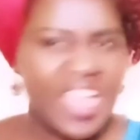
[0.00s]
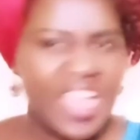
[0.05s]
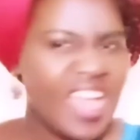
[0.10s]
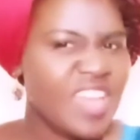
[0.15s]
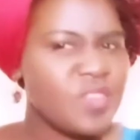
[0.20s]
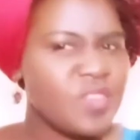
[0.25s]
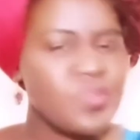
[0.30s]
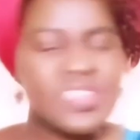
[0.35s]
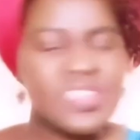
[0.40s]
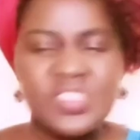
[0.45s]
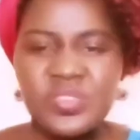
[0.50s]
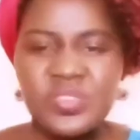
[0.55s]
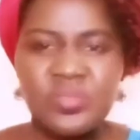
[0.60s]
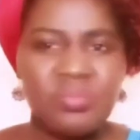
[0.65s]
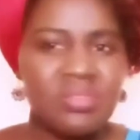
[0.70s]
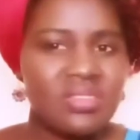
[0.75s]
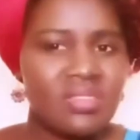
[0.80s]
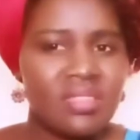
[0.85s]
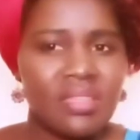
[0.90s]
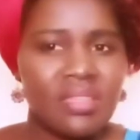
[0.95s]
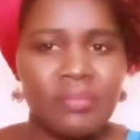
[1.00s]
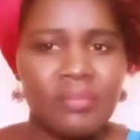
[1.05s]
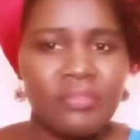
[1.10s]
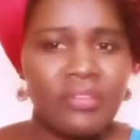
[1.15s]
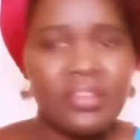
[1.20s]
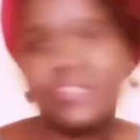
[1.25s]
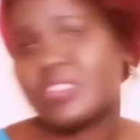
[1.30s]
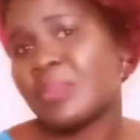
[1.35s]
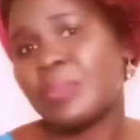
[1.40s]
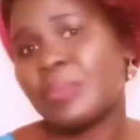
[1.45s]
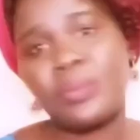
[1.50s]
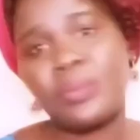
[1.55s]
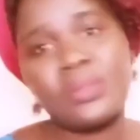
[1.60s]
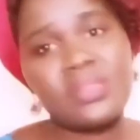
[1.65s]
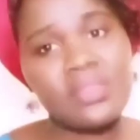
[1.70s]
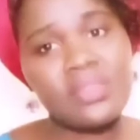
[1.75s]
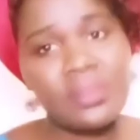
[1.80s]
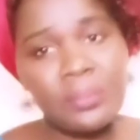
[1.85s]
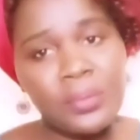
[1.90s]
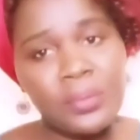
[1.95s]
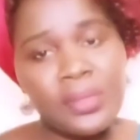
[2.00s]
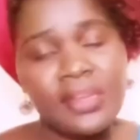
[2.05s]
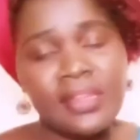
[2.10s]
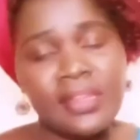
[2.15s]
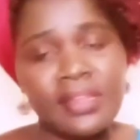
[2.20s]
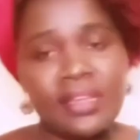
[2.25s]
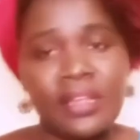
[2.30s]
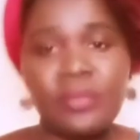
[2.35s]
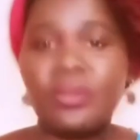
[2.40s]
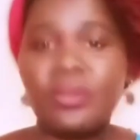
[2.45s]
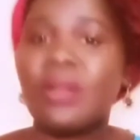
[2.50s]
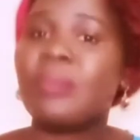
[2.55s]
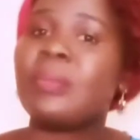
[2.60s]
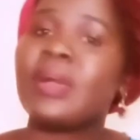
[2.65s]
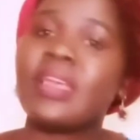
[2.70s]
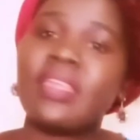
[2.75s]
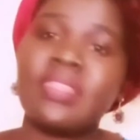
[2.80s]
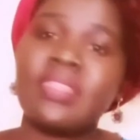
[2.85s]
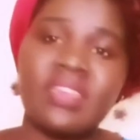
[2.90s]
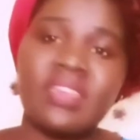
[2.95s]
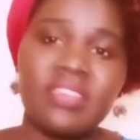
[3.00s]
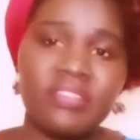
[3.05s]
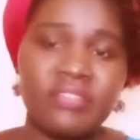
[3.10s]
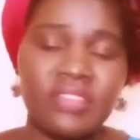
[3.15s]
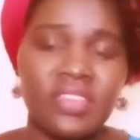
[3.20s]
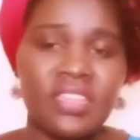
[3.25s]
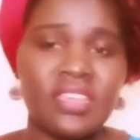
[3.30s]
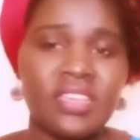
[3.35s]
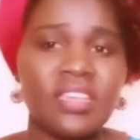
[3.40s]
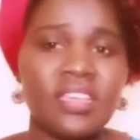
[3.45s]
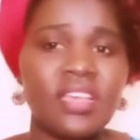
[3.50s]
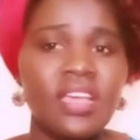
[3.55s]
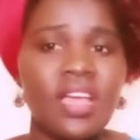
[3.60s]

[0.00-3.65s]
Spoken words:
And once you meet them, for example, you went in the morning, you come back in the evening,